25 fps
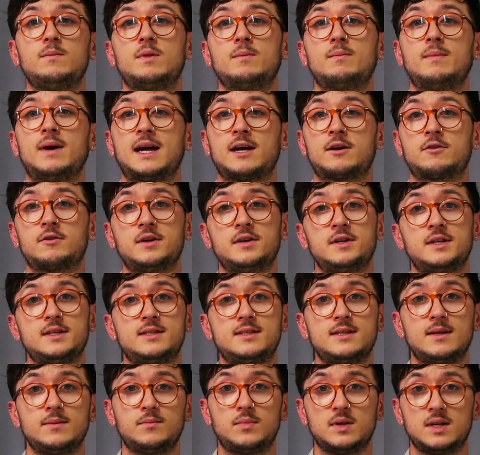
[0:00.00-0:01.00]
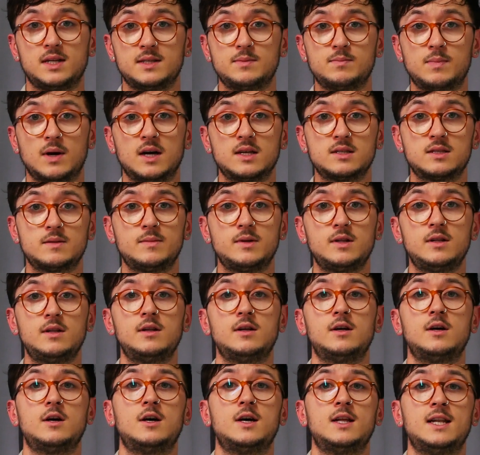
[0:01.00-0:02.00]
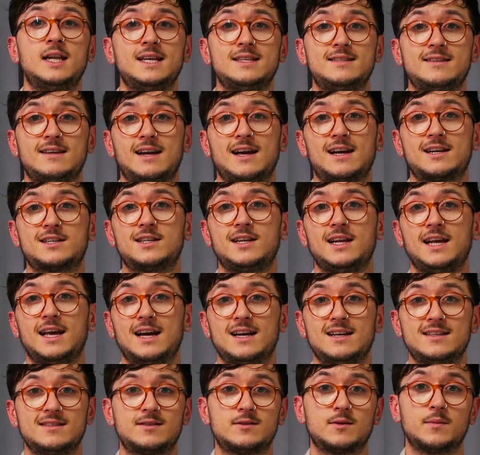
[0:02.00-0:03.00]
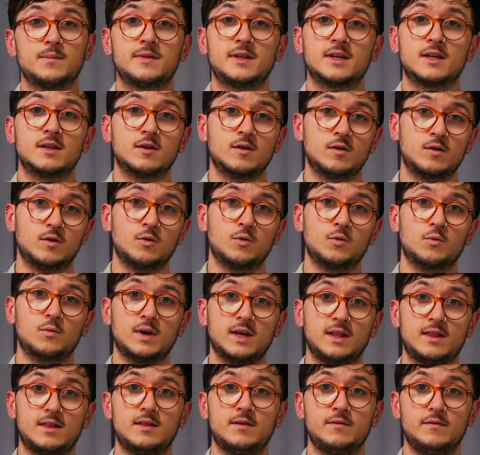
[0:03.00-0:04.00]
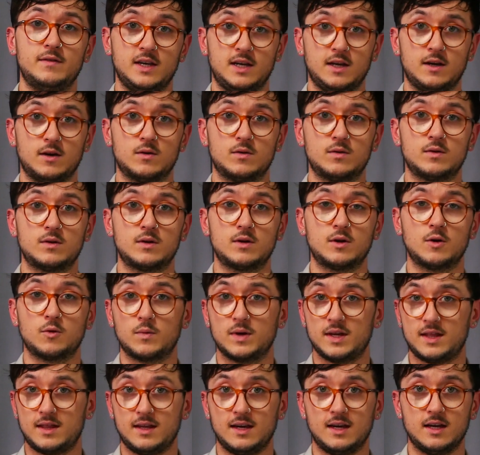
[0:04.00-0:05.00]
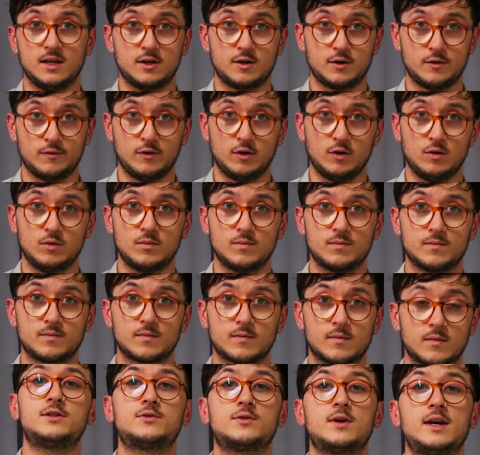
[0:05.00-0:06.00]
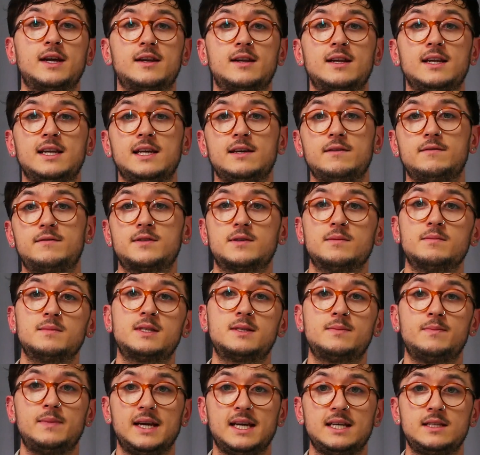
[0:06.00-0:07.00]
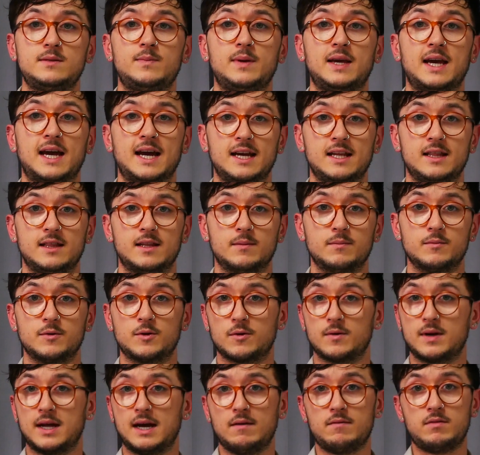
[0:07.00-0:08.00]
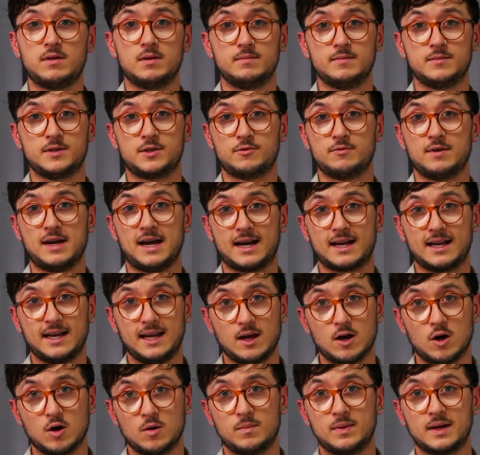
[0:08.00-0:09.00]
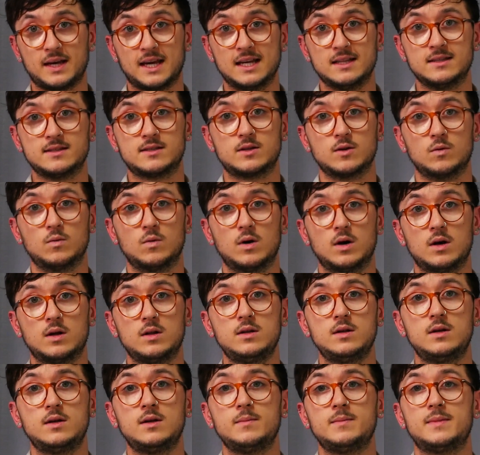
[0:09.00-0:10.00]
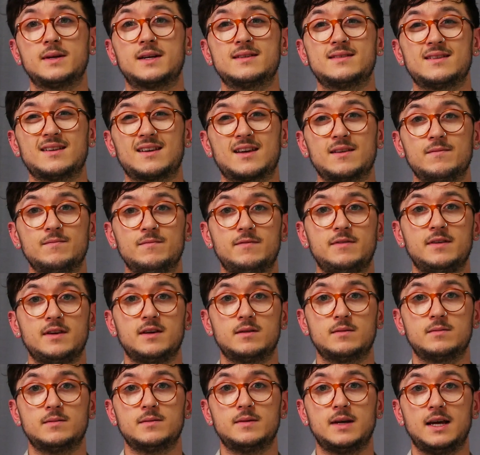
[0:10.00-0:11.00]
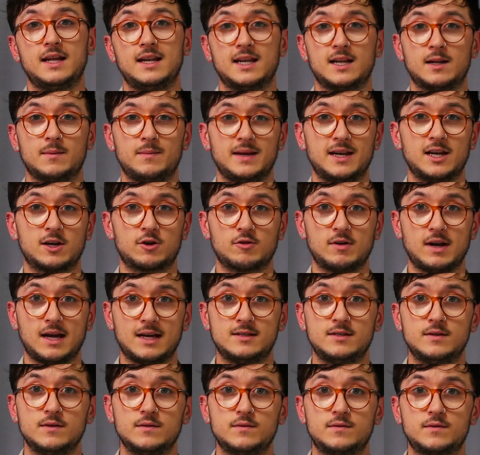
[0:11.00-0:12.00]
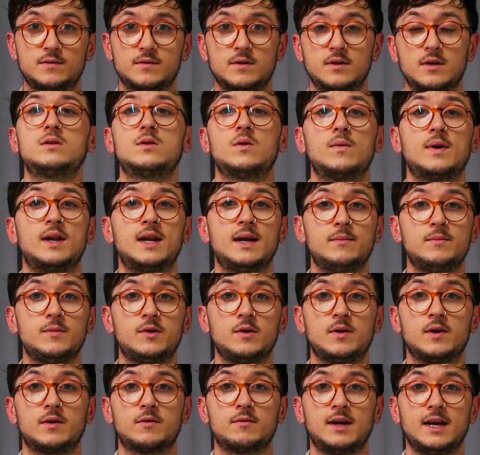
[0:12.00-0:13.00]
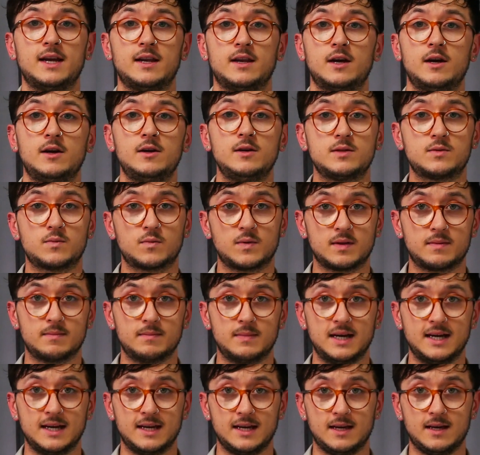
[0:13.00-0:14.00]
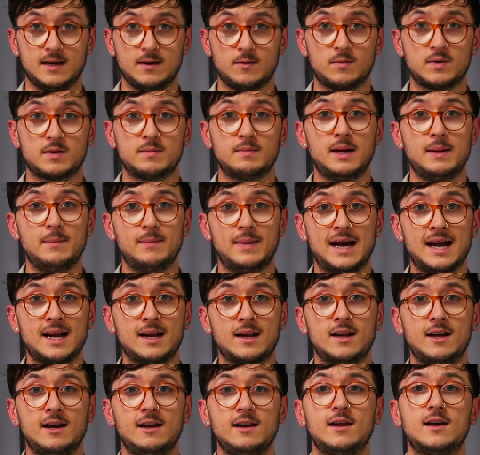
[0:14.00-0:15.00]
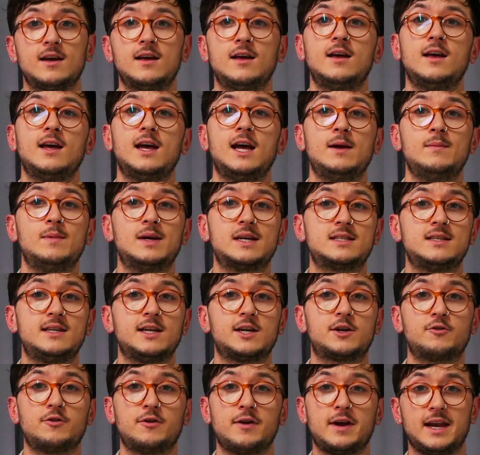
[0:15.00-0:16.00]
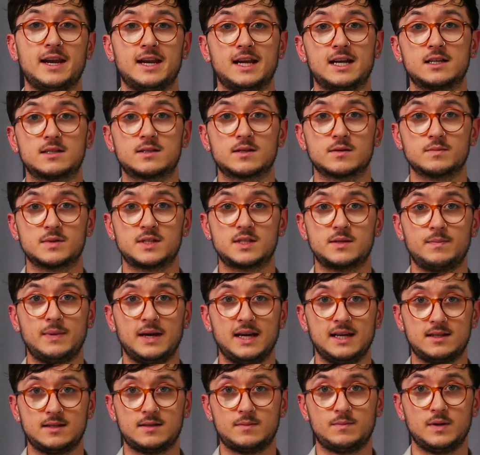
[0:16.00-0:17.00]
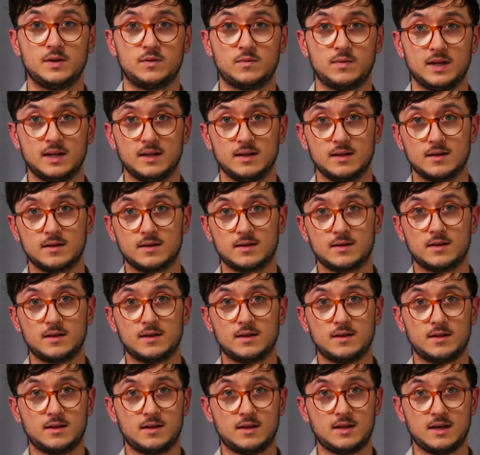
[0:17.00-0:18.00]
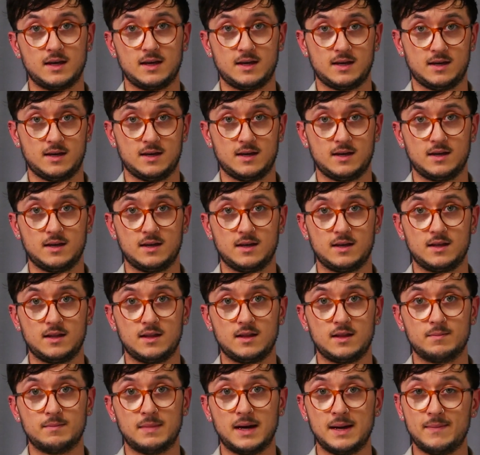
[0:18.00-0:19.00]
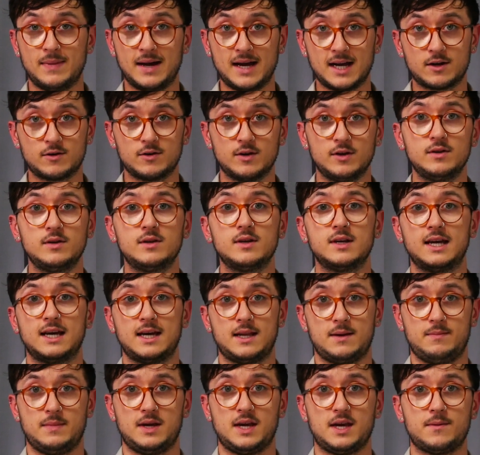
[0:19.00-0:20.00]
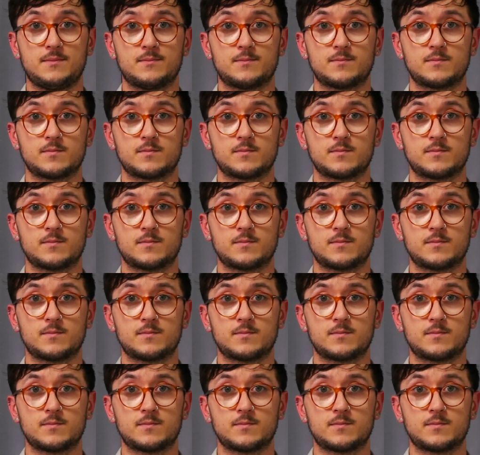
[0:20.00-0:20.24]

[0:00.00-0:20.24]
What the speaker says: the background as simple as possible, unless it actually has something to do with the video or with the interview. Try to leave some space behind them. Don't have them directly up against a wall, because it can feel a little bit aggressive. So what I'm doing right now is with my backlight, I'm actually creating some space between my background and me.